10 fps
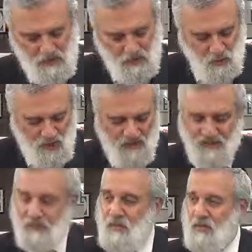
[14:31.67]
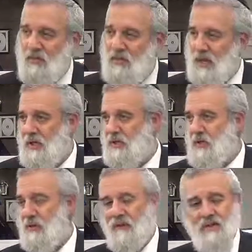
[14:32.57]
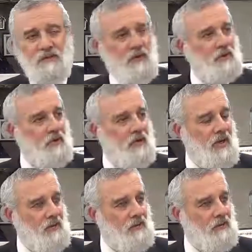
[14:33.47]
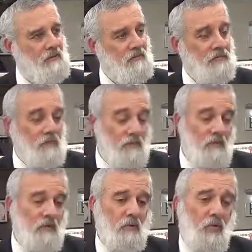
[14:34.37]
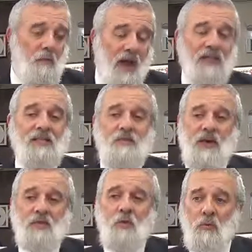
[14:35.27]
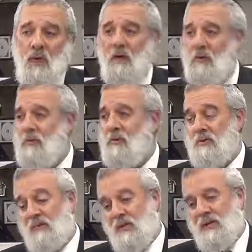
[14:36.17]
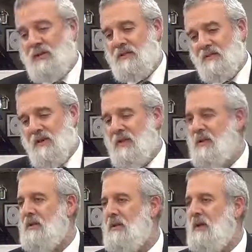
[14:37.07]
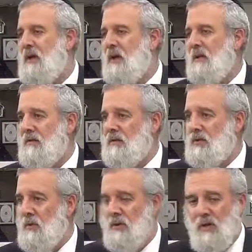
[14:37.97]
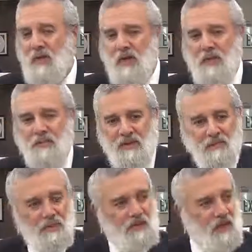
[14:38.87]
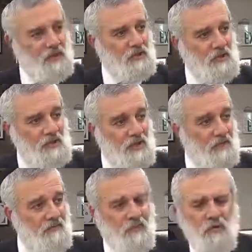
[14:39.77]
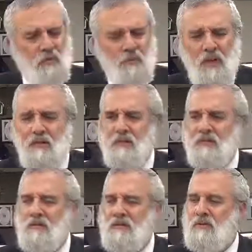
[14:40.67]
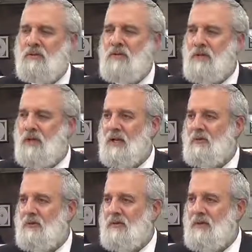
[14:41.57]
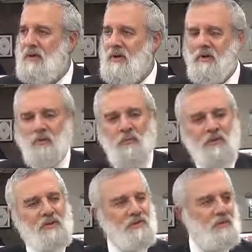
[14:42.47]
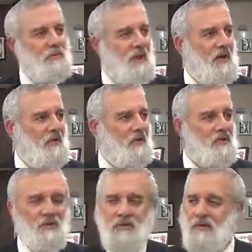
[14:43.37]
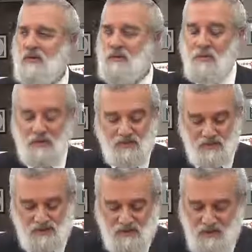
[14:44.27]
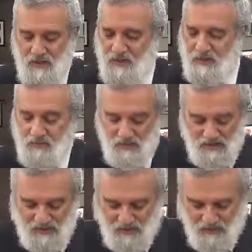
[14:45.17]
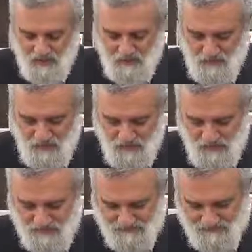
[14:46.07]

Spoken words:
So we have a special kesher. We have a special connection. Do we maximize? Do we make good use of it? That's already another story. But the potential is there for a tremendous good connection, tremendous good marriage, tremendous good relationship with Hashem.